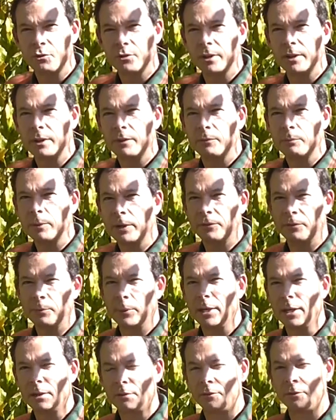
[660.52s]
trees once
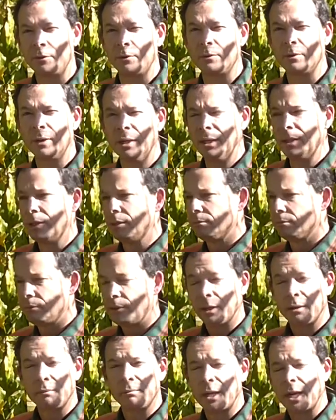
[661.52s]
we get to
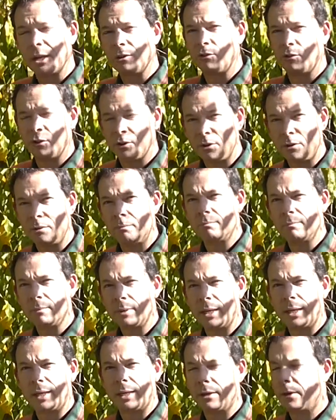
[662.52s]
you know, late June,
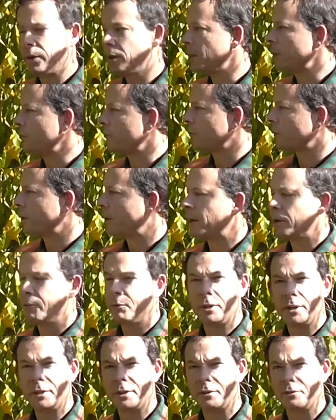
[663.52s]
uh, early July,
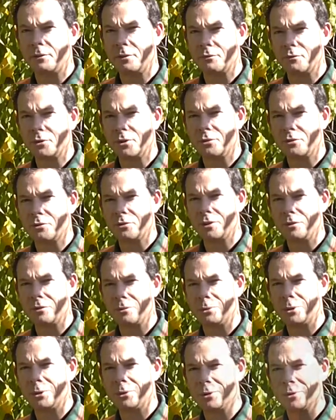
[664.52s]
really does your fruit trees
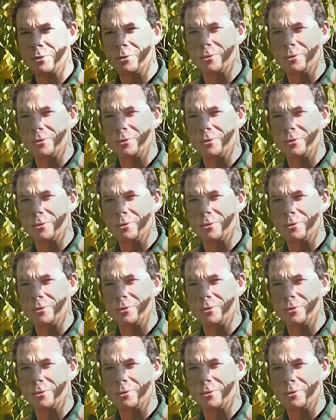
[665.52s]
a world of